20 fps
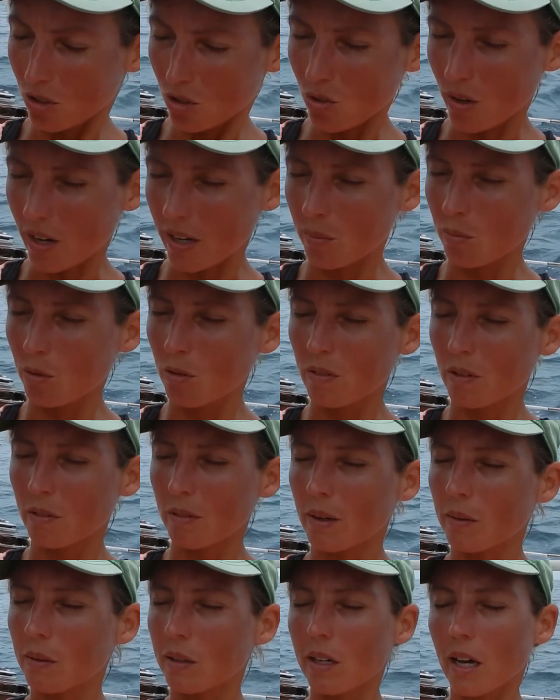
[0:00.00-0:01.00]
trying to move it
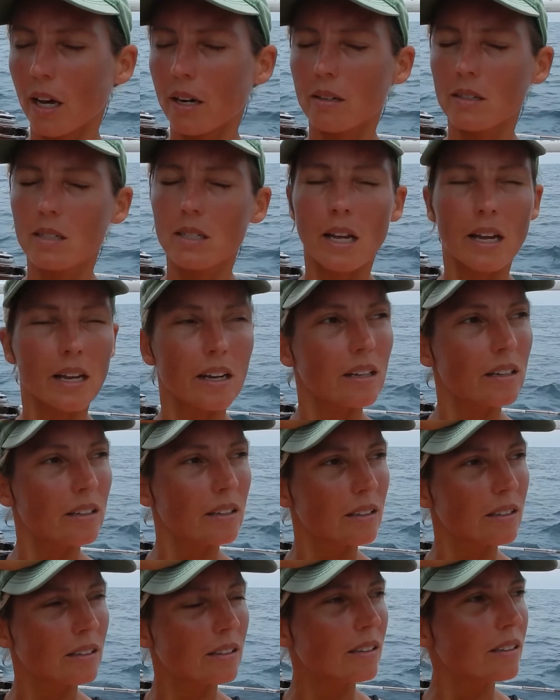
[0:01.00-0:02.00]
around the cutter stay.
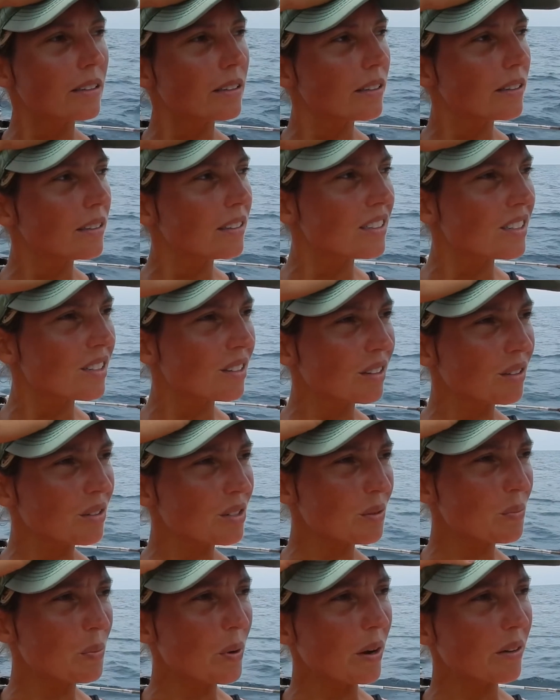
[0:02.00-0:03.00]
So
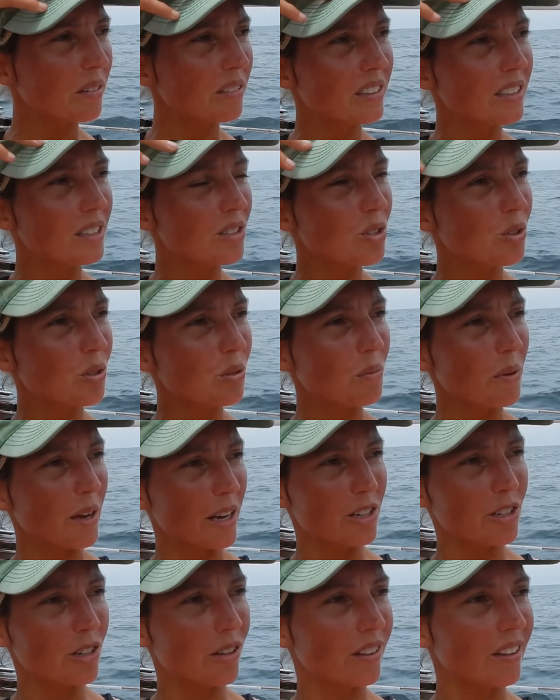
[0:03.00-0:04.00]
those are probably the two
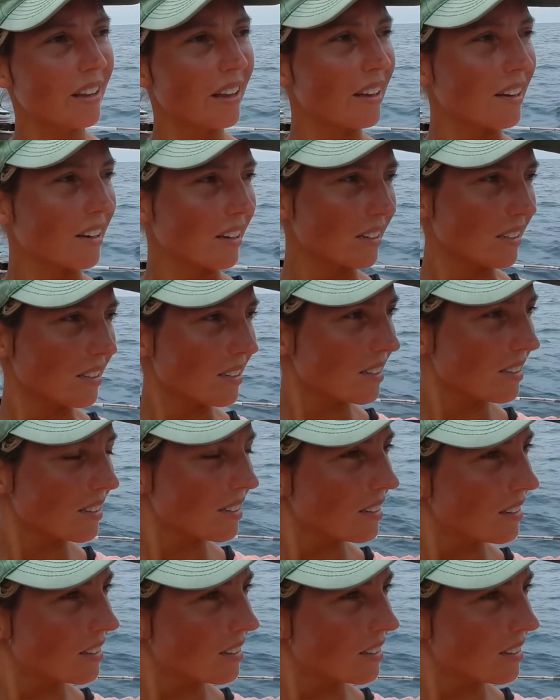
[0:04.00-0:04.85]
major things